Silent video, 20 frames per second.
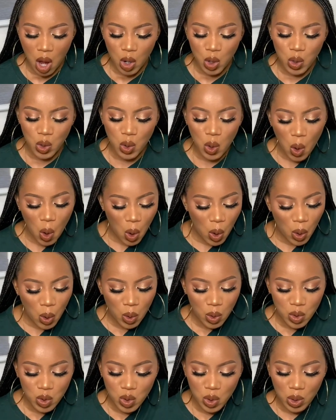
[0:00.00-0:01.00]
Know
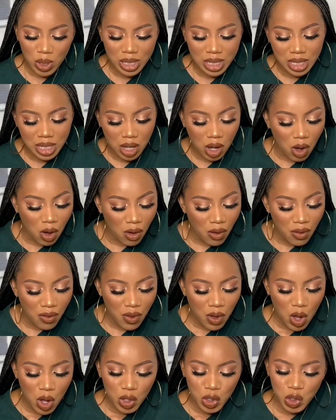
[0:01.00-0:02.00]
yourself,
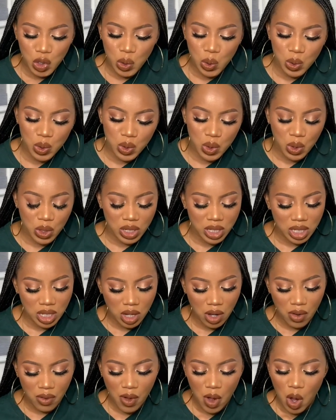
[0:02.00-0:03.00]
choose
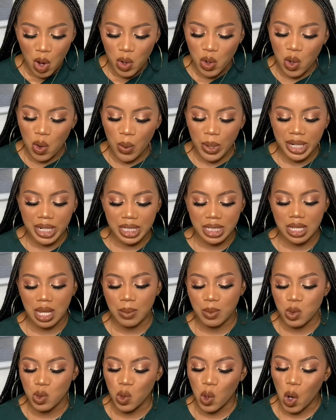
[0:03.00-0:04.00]
yourself, know when it's
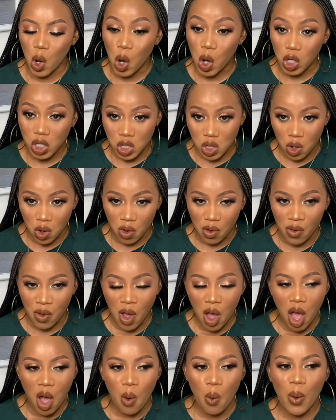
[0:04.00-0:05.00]
time to cut off,
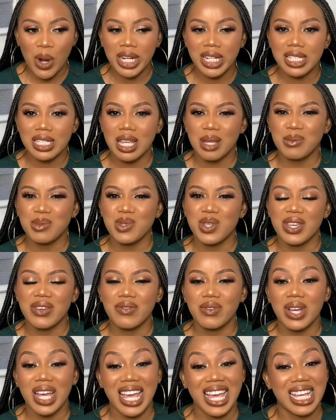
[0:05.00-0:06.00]
when it's time to
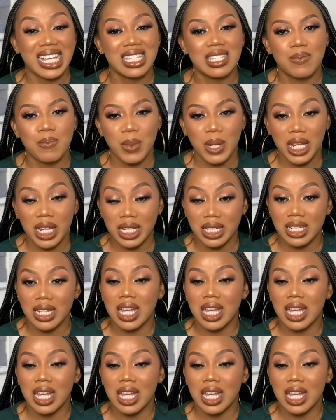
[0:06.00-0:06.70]
even explain.